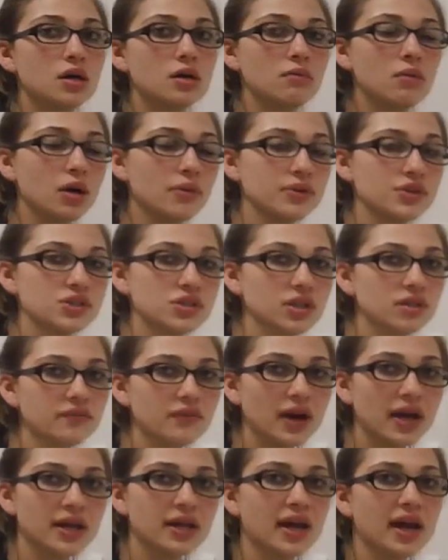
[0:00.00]
What we should
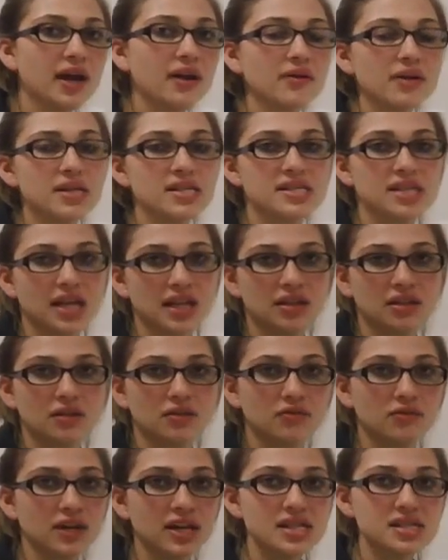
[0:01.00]
find now is that the
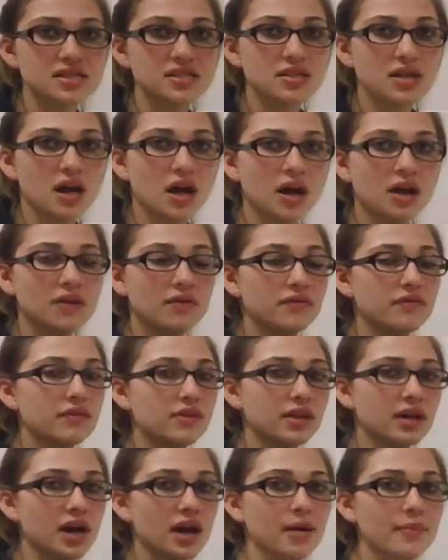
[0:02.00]
rest of
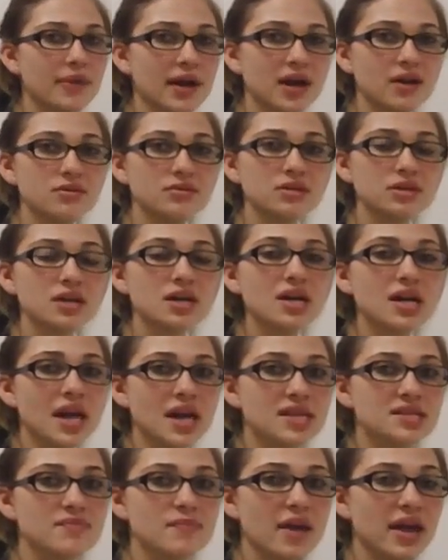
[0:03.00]
the compound
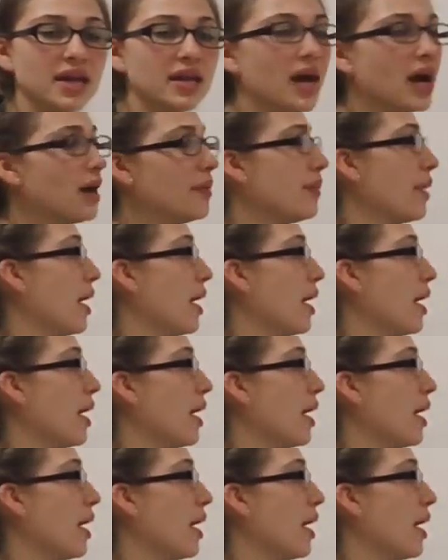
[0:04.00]
is made up